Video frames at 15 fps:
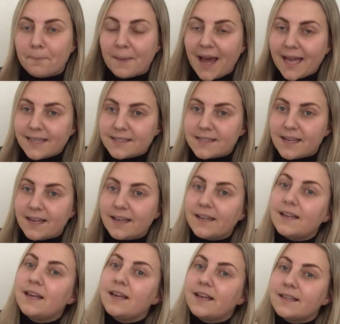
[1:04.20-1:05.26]
My turn,
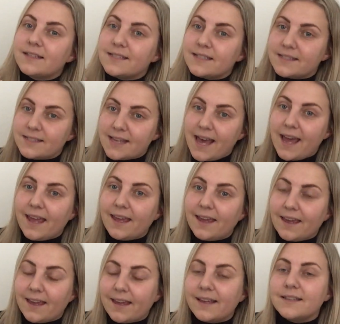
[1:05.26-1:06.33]
today
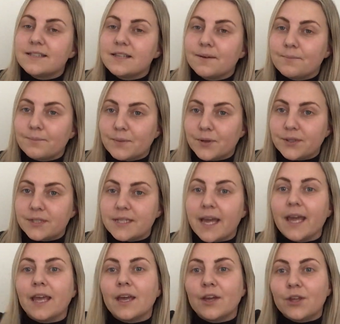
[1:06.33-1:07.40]
is
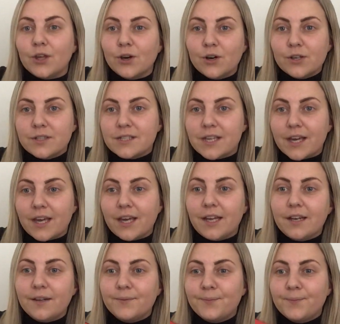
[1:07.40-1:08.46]
Monday. Your turn.